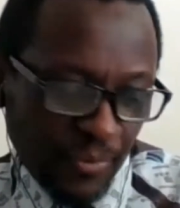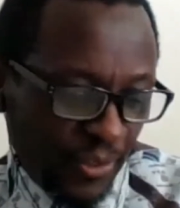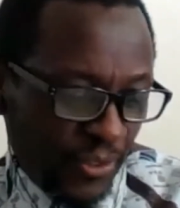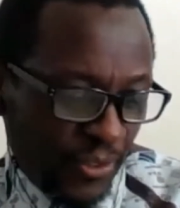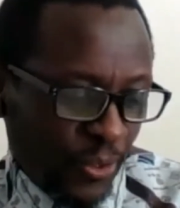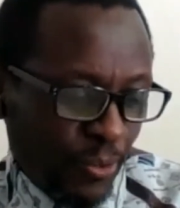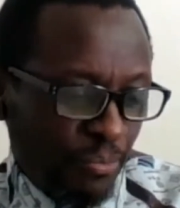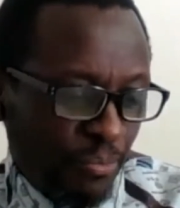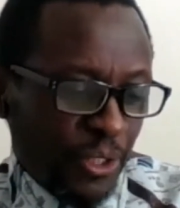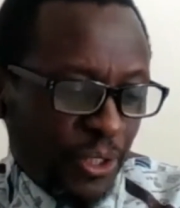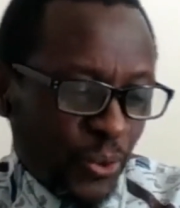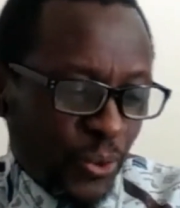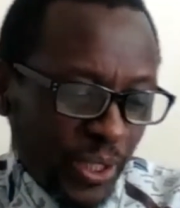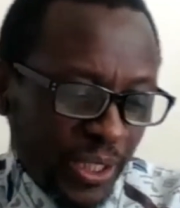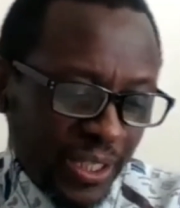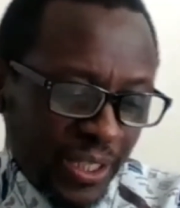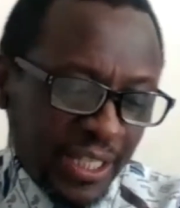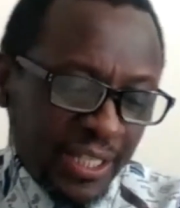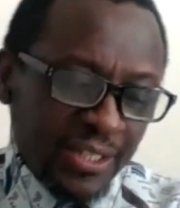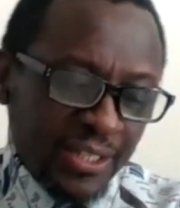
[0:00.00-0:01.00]
So
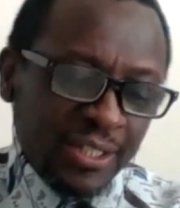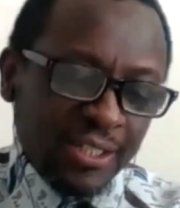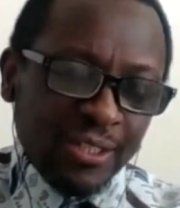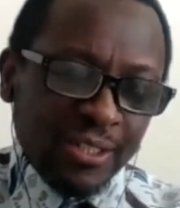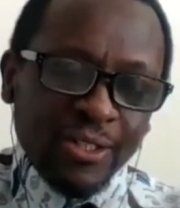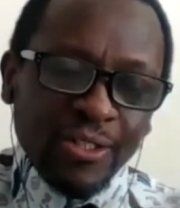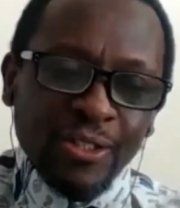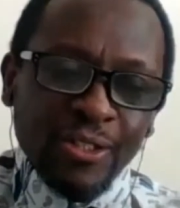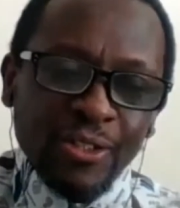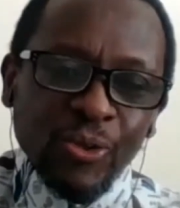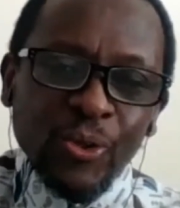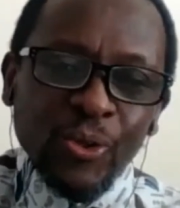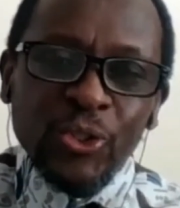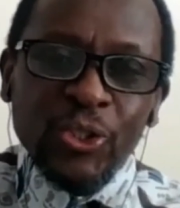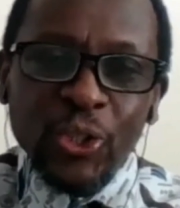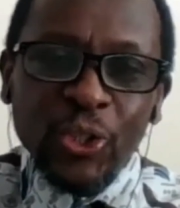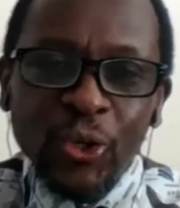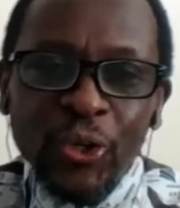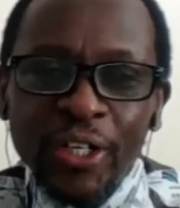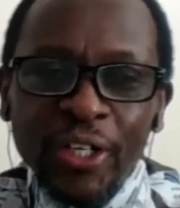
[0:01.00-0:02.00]
between these two
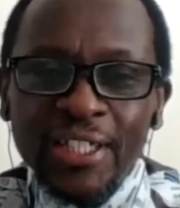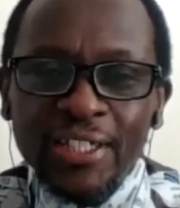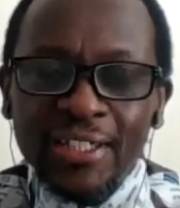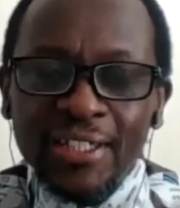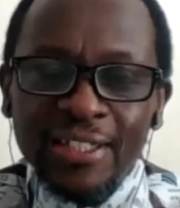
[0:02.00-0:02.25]
stories,